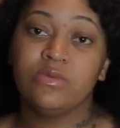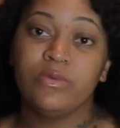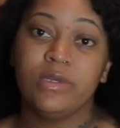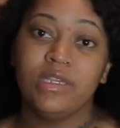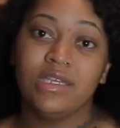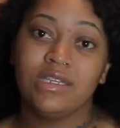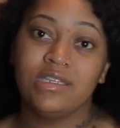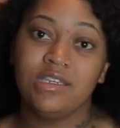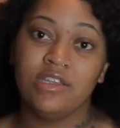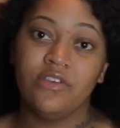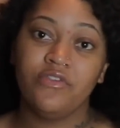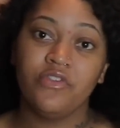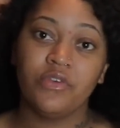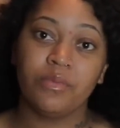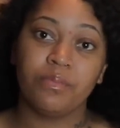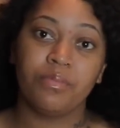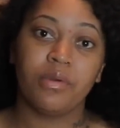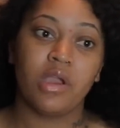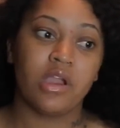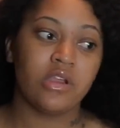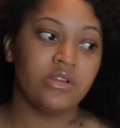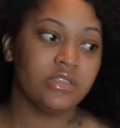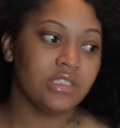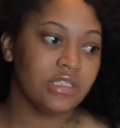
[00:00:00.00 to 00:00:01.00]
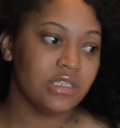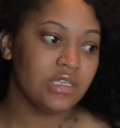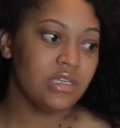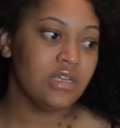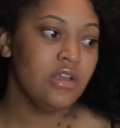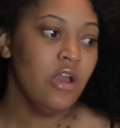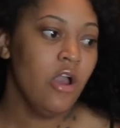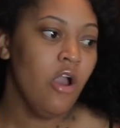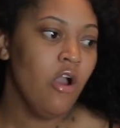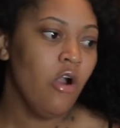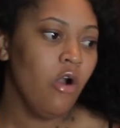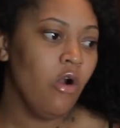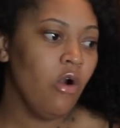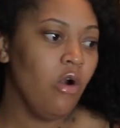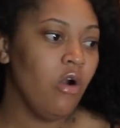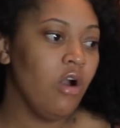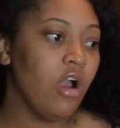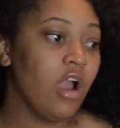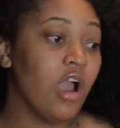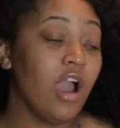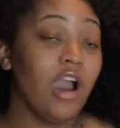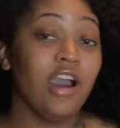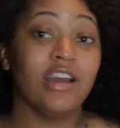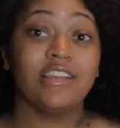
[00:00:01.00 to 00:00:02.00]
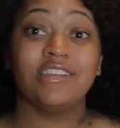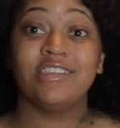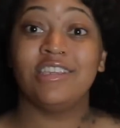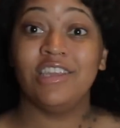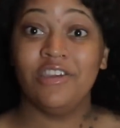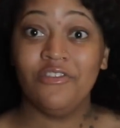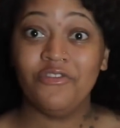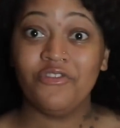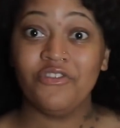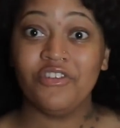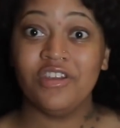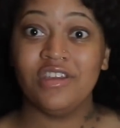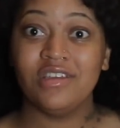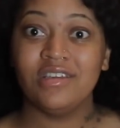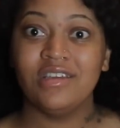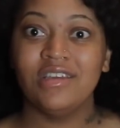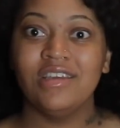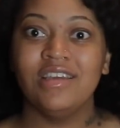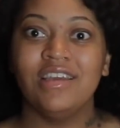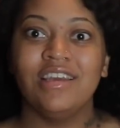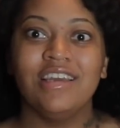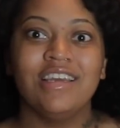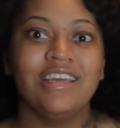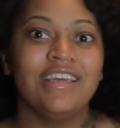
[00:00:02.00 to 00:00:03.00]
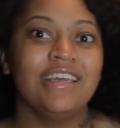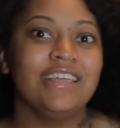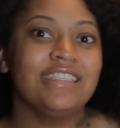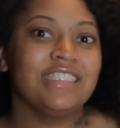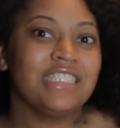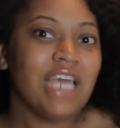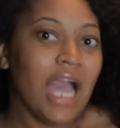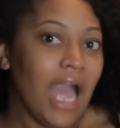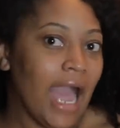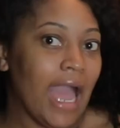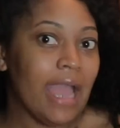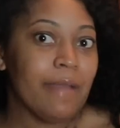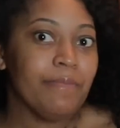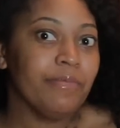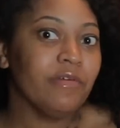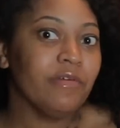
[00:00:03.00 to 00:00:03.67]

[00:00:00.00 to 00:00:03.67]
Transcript: with a different person or a different type